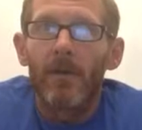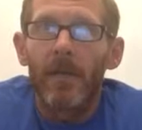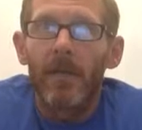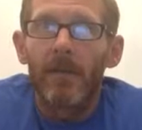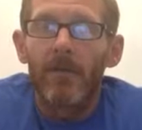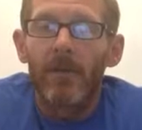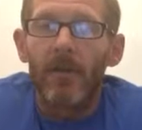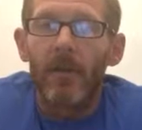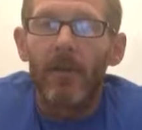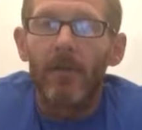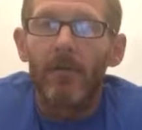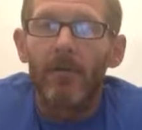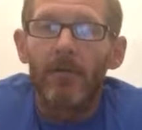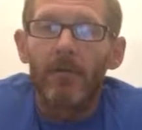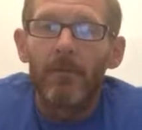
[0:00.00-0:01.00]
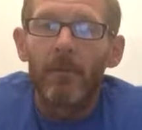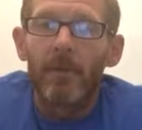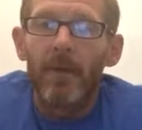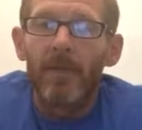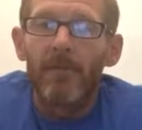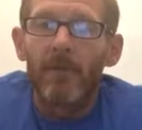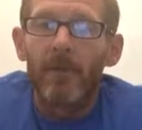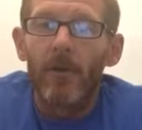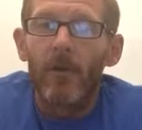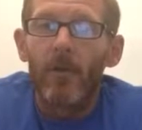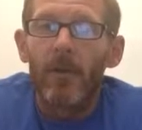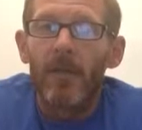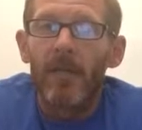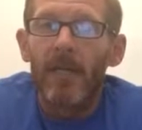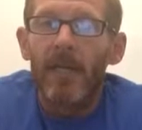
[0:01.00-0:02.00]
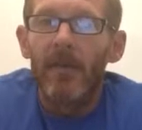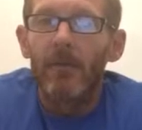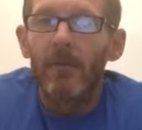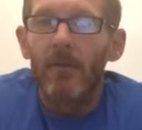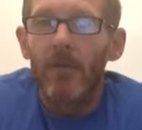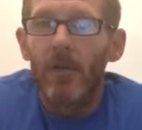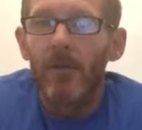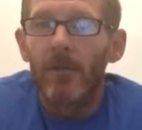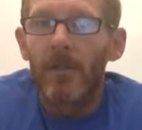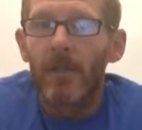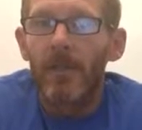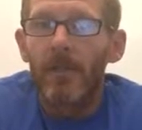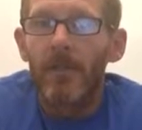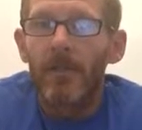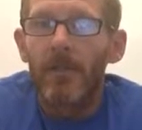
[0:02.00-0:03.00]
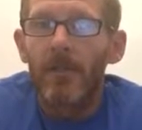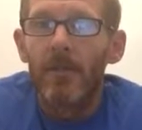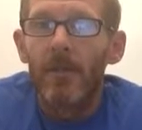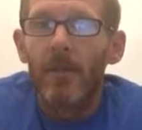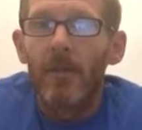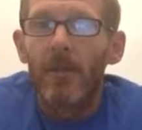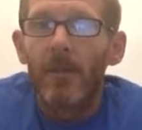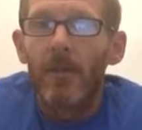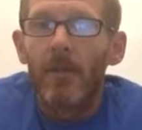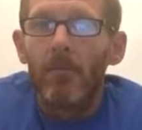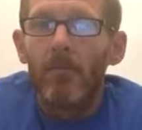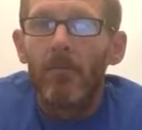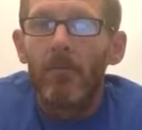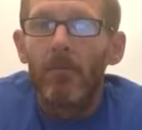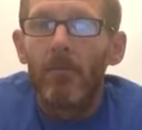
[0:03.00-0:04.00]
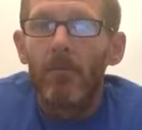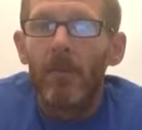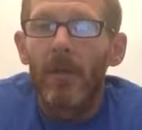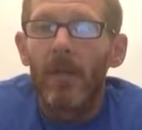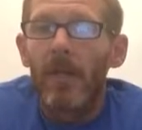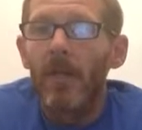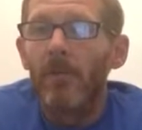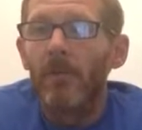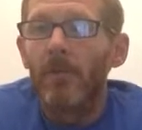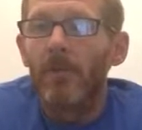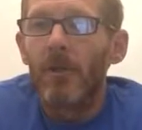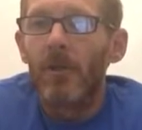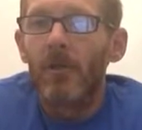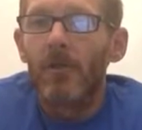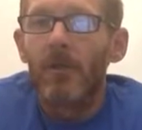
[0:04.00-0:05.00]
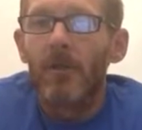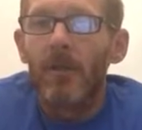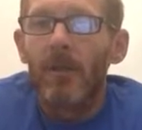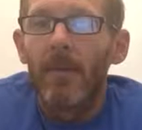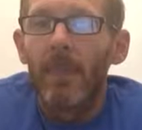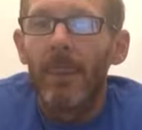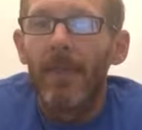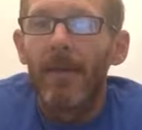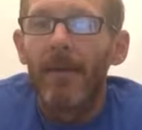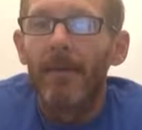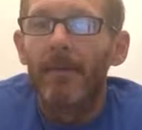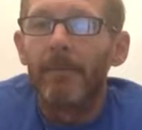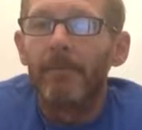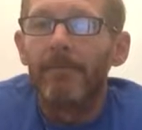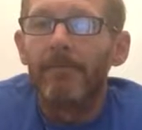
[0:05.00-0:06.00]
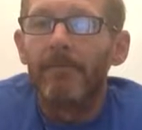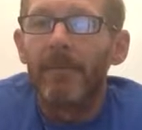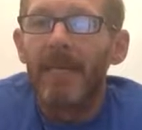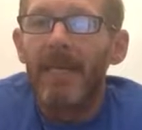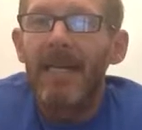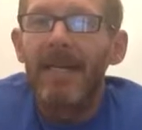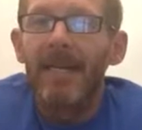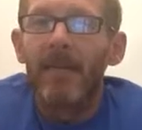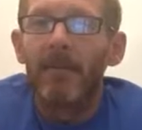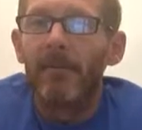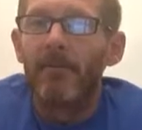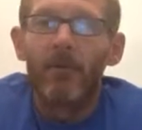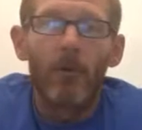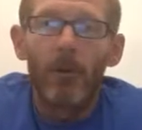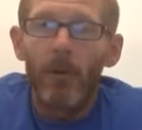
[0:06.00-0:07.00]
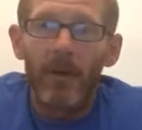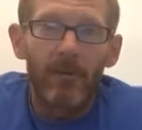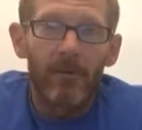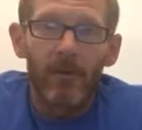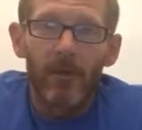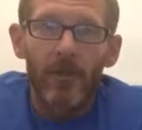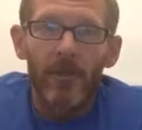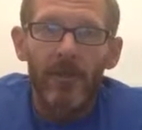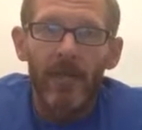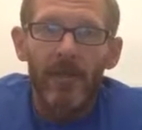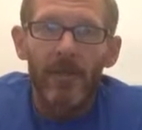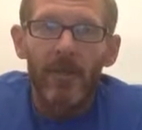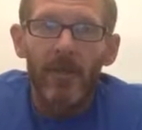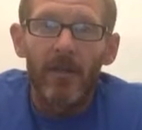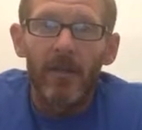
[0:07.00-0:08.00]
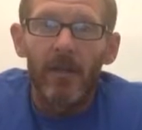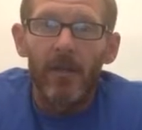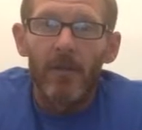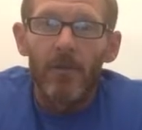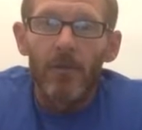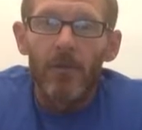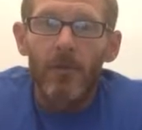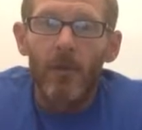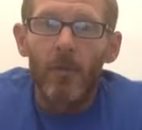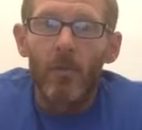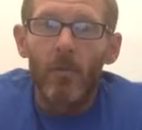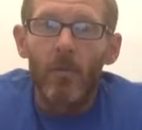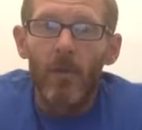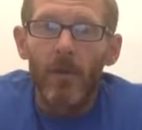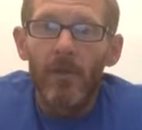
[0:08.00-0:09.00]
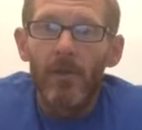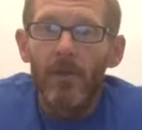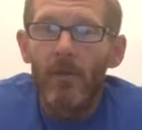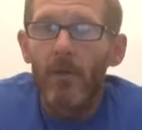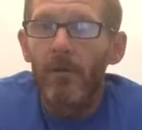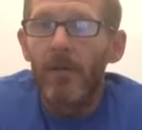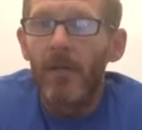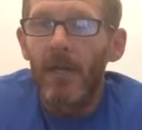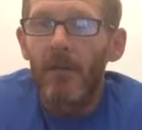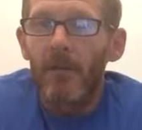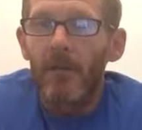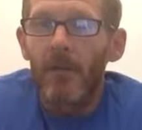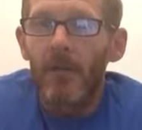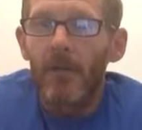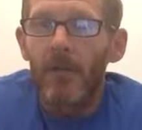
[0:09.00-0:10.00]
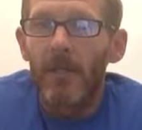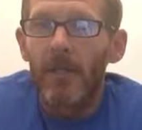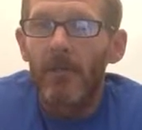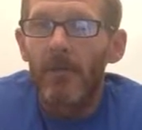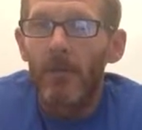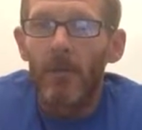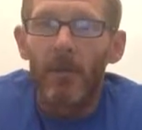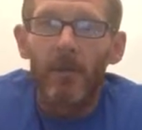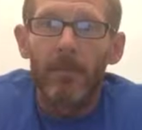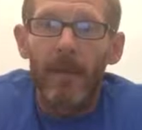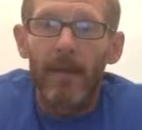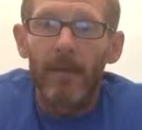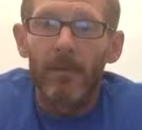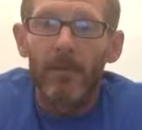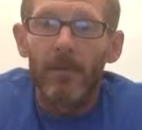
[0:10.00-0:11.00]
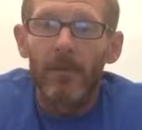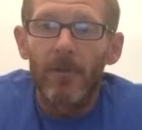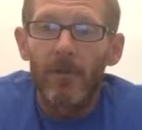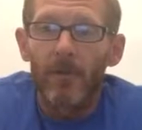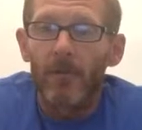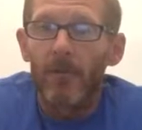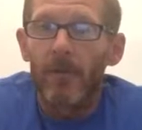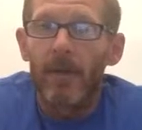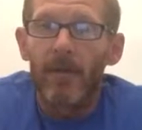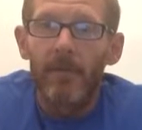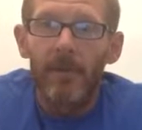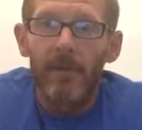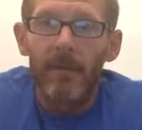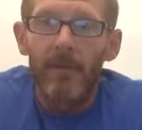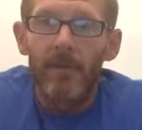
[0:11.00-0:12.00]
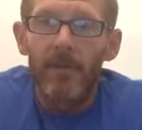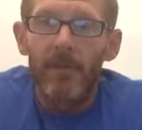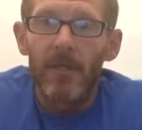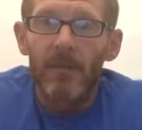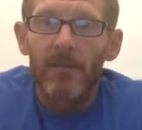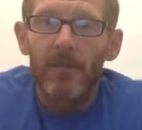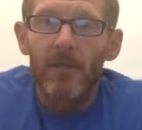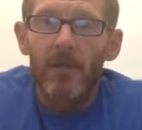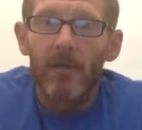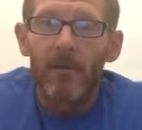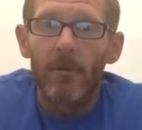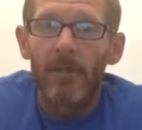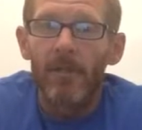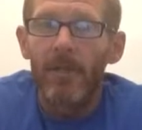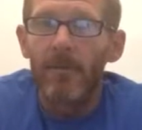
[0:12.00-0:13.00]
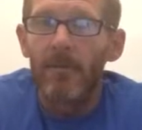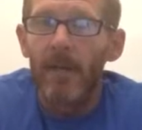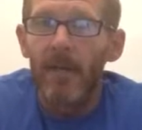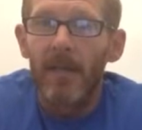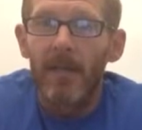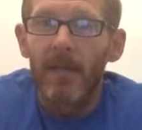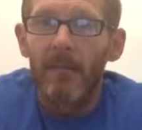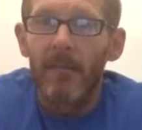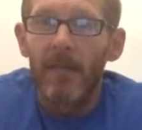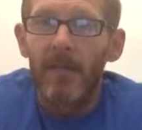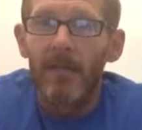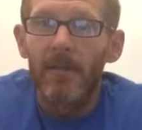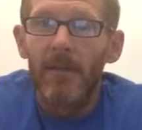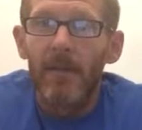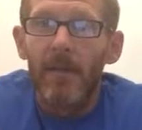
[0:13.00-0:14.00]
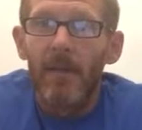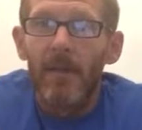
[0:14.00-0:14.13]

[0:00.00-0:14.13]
your kids to go. You have to know what the end result is and the end result needed before you ever start teaching. So once you know what the end result is, you work backwards, you create relationships, you accept nothing but